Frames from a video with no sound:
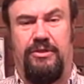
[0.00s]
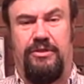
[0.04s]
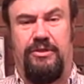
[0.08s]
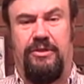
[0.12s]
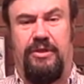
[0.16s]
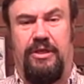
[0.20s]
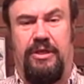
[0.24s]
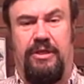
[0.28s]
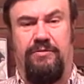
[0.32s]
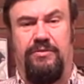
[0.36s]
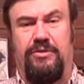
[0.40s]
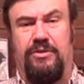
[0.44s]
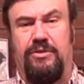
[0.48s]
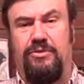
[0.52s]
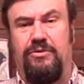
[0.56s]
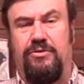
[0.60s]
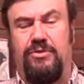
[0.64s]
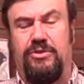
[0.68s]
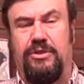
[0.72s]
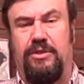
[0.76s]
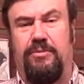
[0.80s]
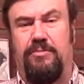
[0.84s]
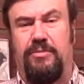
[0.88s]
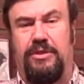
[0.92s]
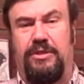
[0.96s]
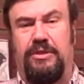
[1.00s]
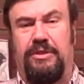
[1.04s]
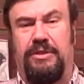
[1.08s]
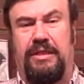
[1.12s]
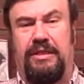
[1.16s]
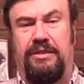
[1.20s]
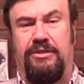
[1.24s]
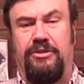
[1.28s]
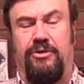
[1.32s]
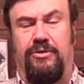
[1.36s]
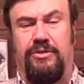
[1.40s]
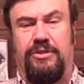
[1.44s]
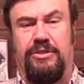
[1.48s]
You have to do something that,
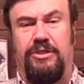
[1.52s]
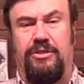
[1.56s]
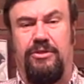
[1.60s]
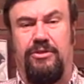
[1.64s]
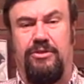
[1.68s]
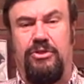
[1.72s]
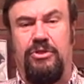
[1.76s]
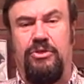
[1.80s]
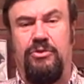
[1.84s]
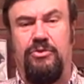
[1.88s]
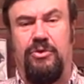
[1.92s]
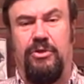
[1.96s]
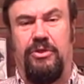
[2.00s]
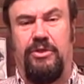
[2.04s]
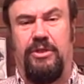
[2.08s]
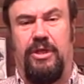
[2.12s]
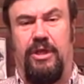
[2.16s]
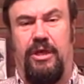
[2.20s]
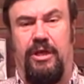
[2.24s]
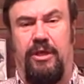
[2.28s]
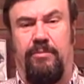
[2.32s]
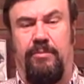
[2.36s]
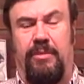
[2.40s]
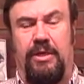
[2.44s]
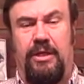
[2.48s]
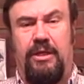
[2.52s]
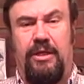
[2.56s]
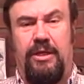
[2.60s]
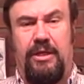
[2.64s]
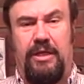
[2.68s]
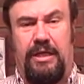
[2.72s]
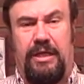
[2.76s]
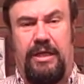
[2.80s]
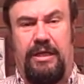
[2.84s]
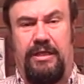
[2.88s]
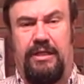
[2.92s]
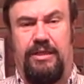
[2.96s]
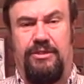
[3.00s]
it's either you or them,
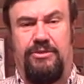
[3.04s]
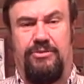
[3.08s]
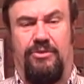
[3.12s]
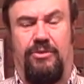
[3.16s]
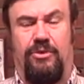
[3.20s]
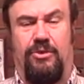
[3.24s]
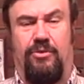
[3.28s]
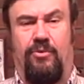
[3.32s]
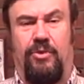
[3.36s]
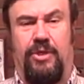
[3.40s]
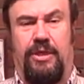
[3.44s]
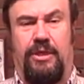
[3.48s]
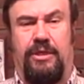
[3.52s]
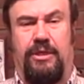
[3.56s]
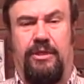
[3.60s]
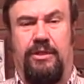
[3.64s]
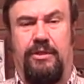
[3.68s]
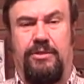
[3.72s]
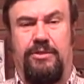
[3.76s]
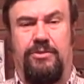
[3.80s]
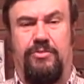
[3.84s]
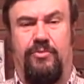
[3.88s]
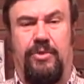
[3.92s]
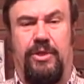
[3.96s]
and that's the only way it is.